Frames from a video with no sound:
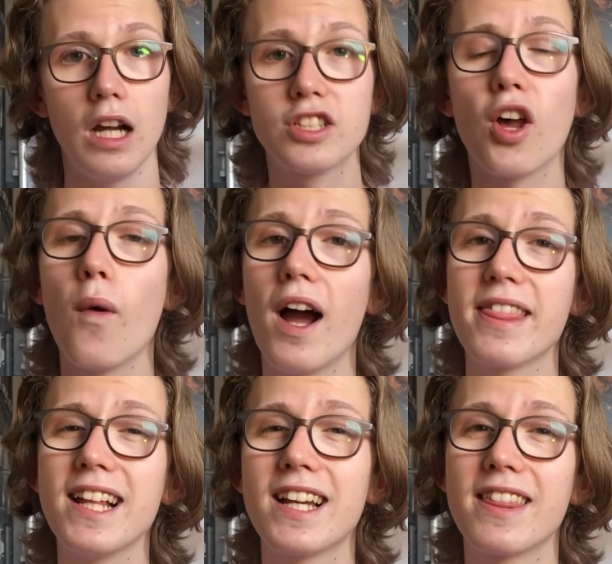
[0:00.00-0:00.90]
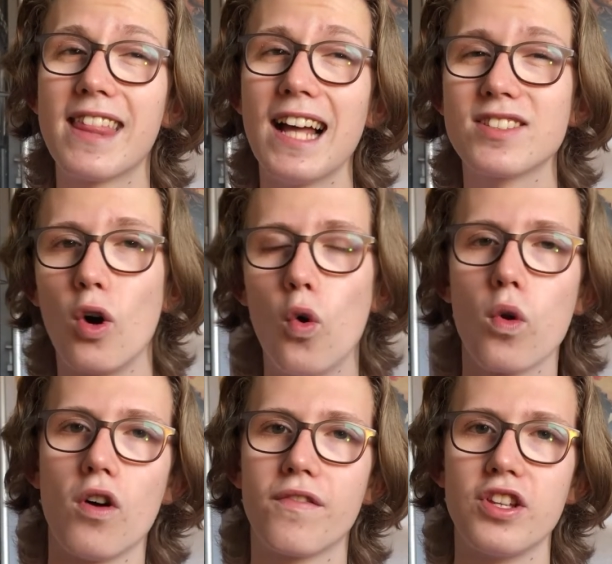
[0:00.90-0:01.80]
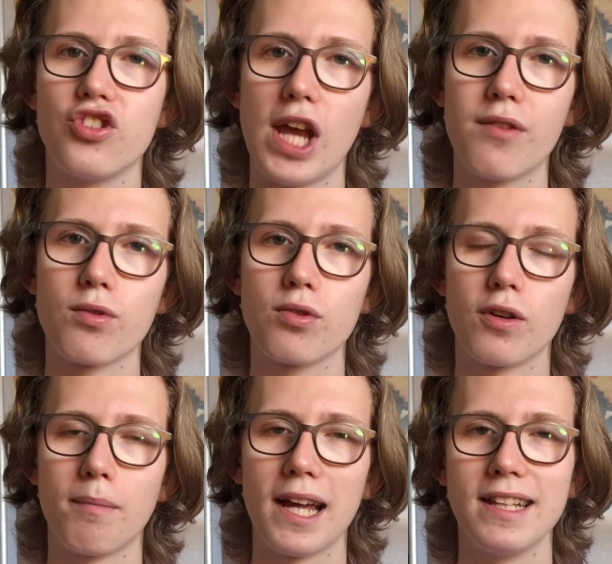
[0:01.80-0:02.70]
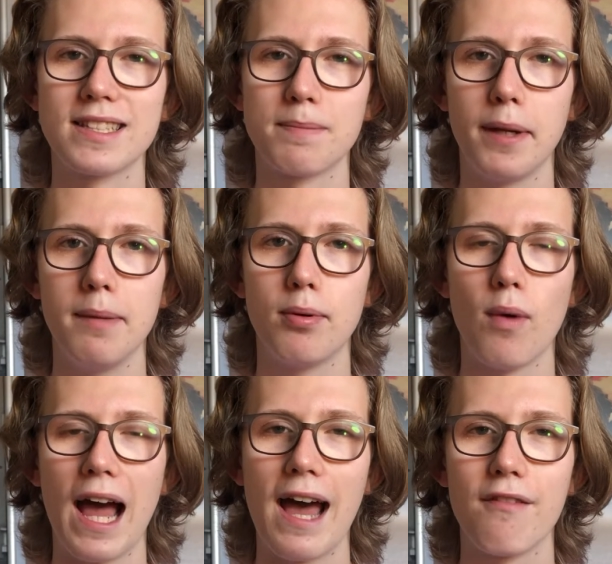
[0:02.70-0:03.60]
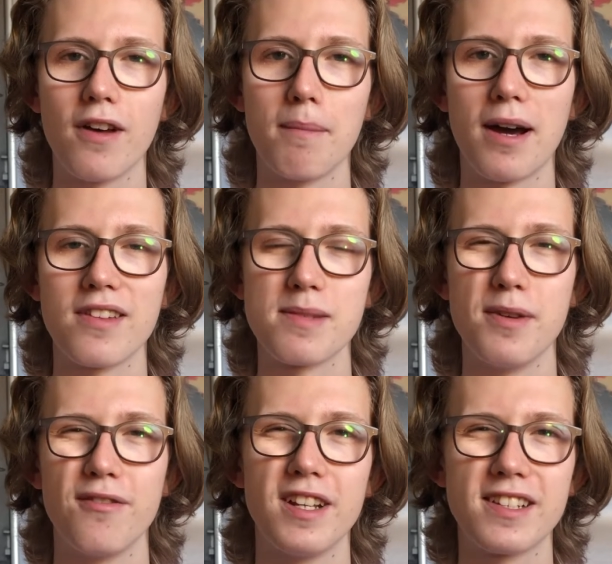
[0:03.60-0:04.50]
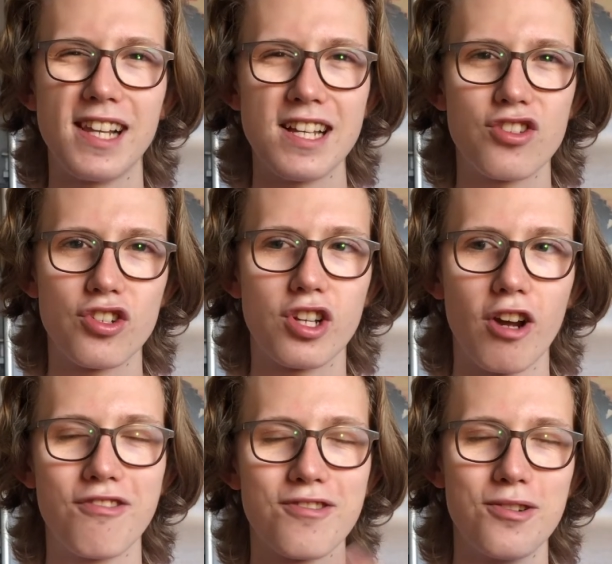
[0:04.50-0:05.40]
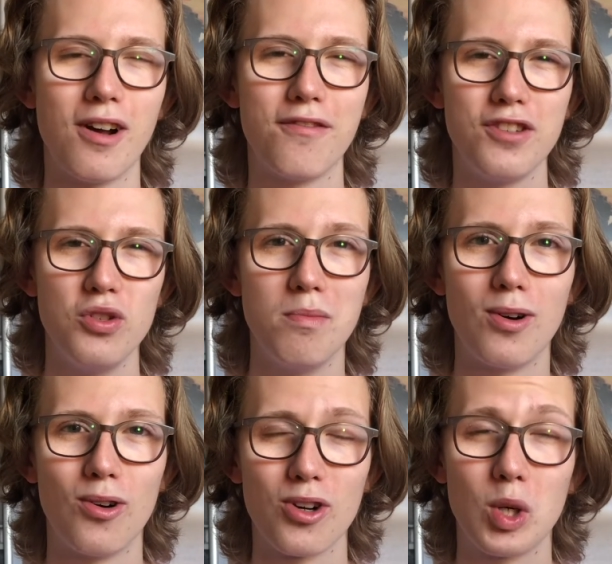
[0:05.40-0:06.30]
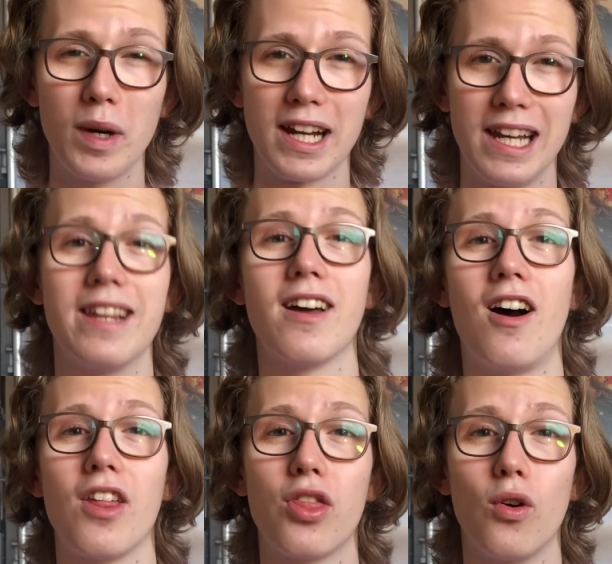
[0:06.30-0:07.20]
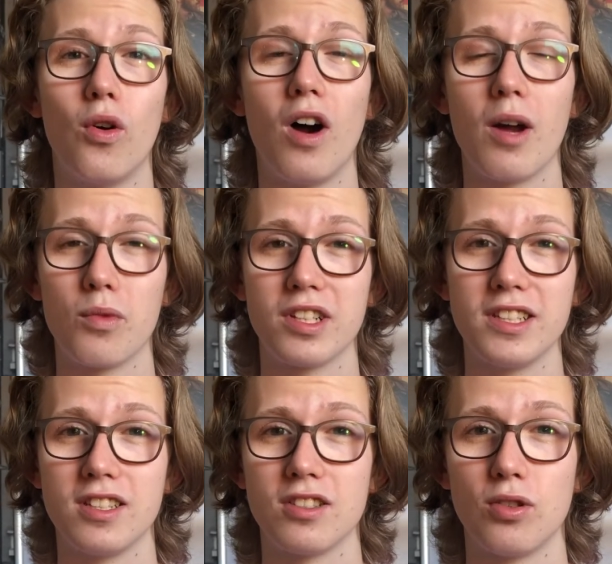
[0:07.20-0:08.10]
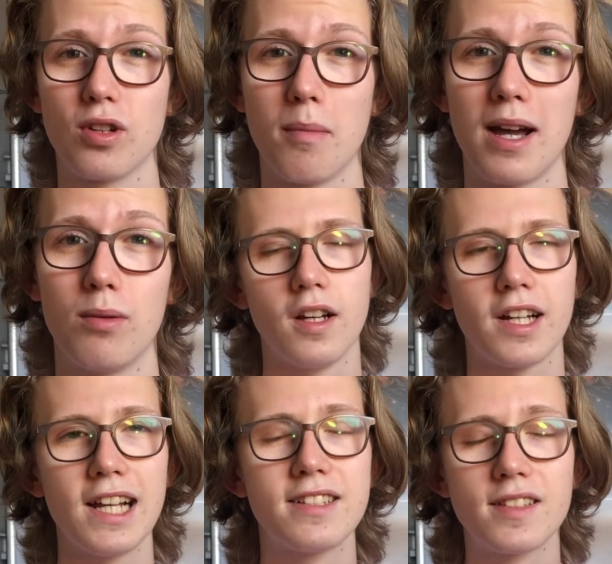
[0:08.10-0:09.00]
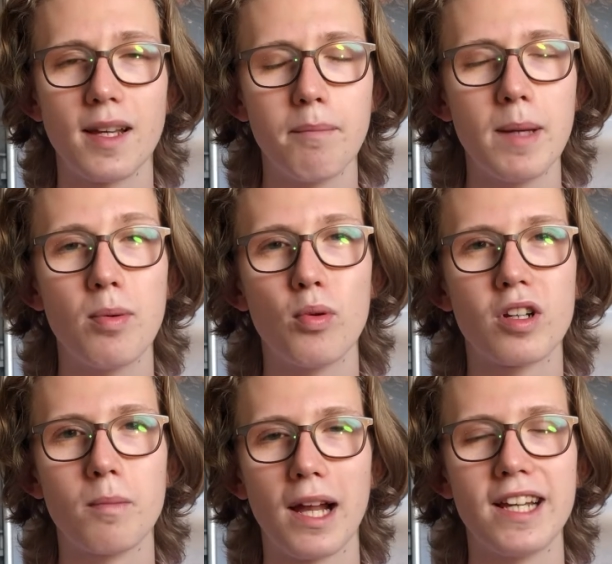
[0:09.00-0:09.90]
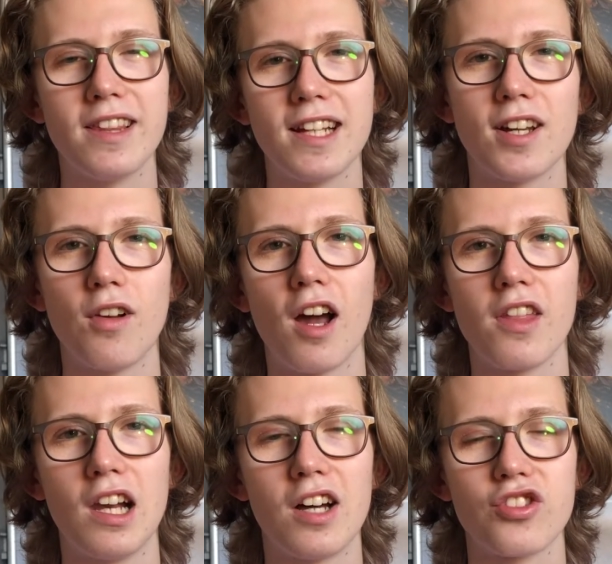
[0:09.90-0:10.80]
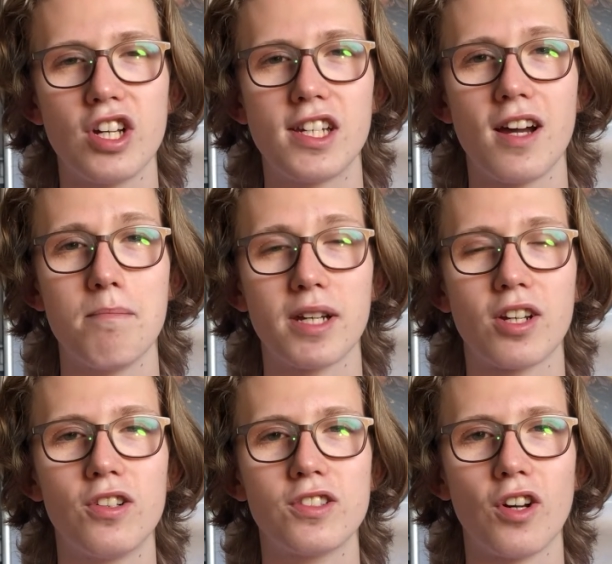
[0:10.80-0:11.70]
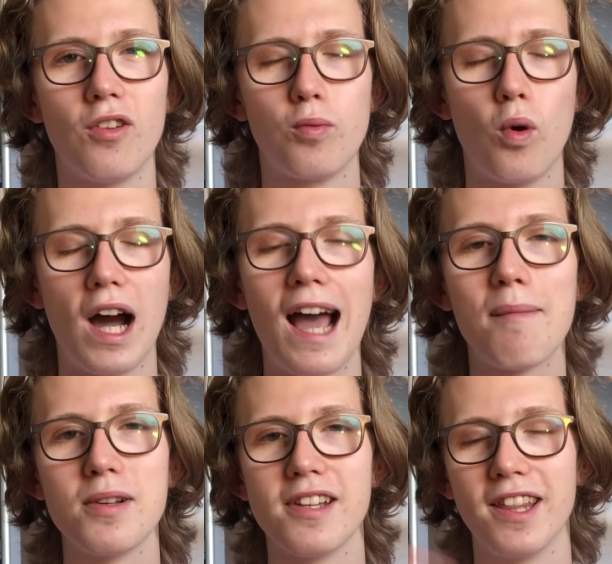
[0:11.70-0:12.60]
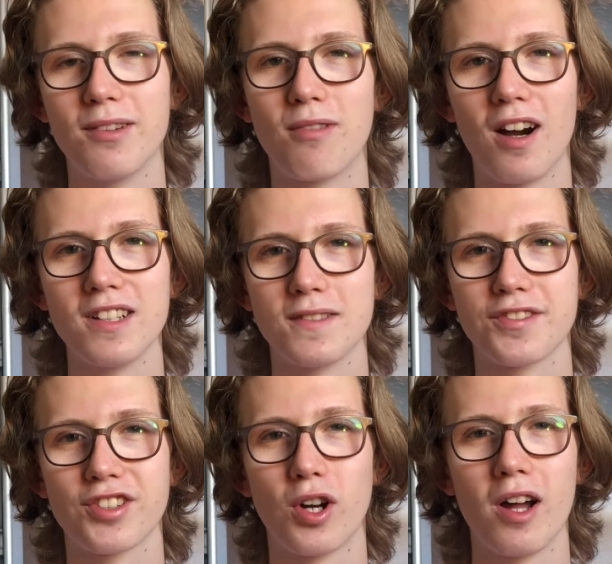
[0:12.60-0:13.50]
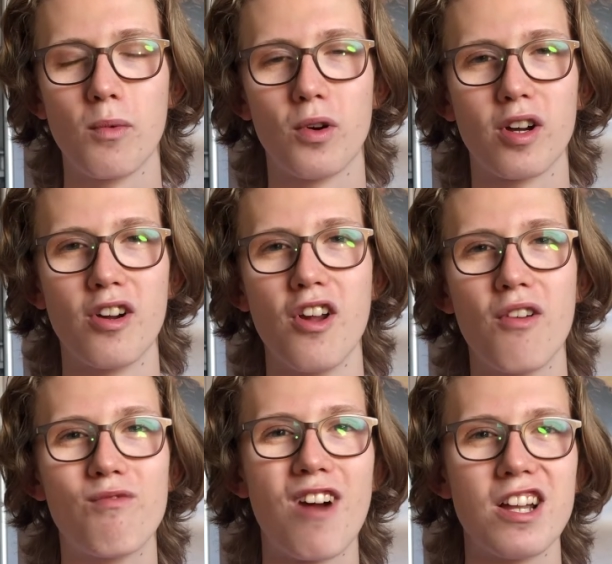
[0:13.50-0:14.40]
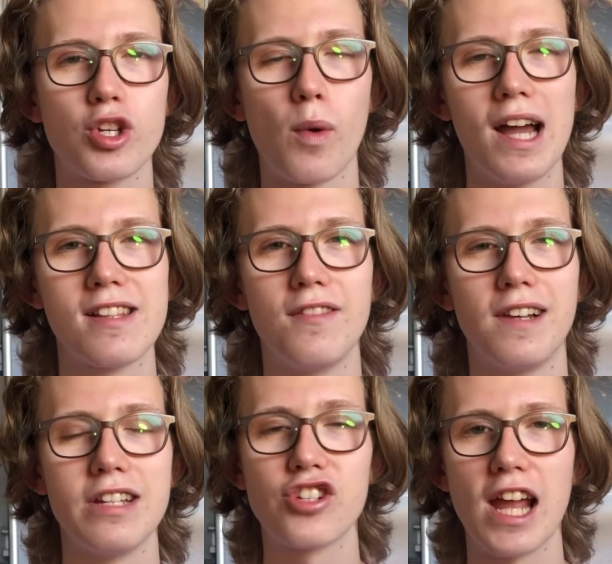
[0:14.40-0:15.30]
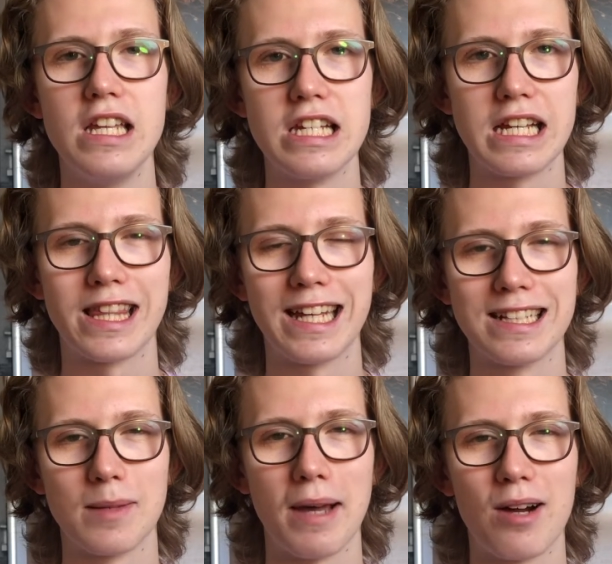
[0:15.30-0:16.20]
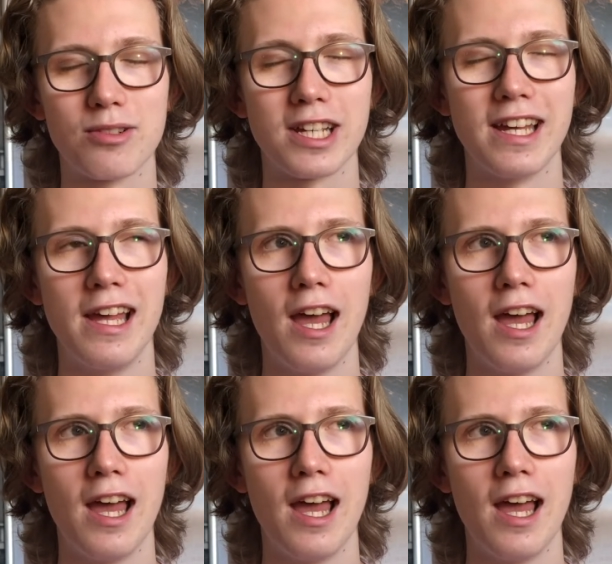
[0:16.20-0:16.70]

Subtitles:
So I think that's all of the general complaints people have about this movie. So let's just go through a few more quickly that I thought I wanted to talk about. Okay, so some people were complaining they don't like The Last Jedi because of what happened in The Rise of Skywalker, retroactively changing things about it.